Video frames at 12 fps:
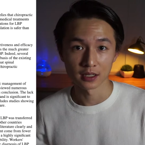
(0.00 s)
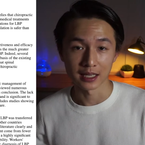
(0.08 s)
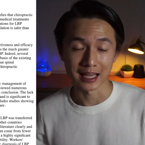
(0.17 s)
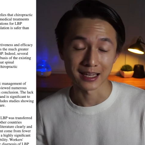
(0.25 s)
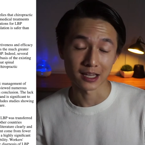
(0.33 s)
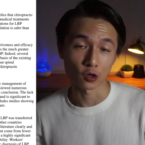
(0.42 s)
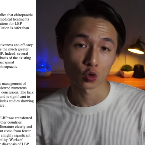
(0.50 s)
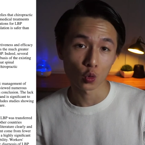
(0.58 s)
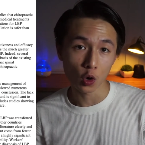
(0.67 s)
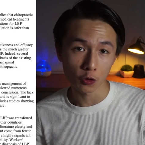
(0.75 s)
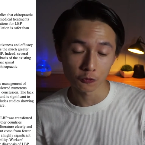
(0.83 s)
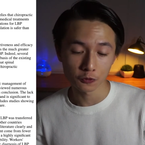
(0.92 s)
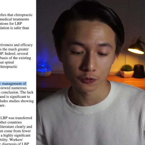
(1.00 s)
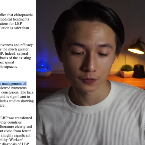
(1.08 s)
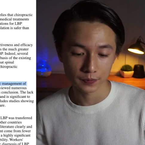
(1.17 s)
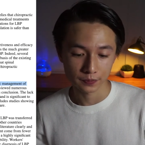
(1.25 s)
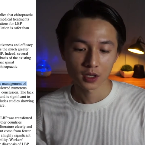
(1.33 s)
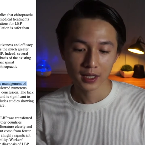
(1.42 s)
and I quote,
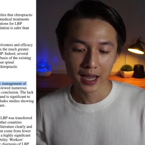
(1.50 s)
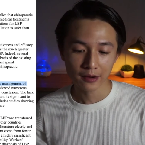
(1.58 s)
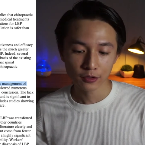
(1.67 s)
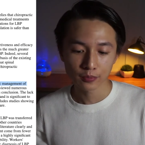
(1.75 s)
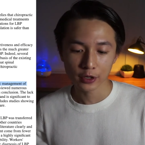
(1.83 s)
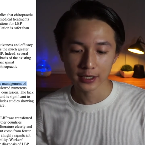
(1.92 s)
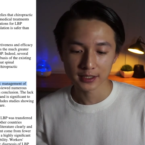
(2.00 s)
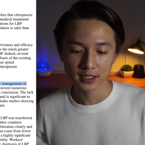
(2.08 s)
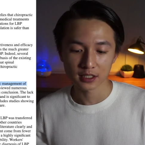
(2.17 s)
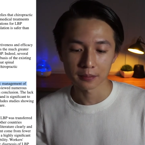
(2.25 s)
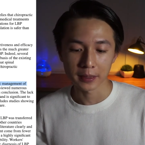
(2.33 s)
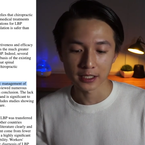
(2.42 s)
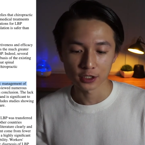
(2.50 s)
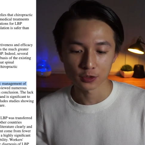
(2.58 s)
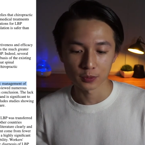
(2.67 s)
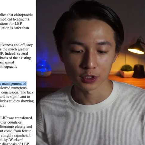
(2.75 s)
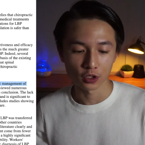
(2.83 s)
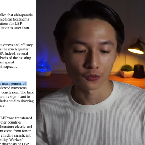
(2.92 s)
chiropractic
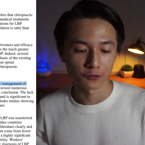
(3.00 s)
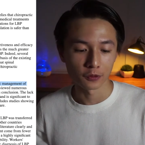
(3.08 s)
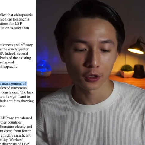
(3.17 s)
management of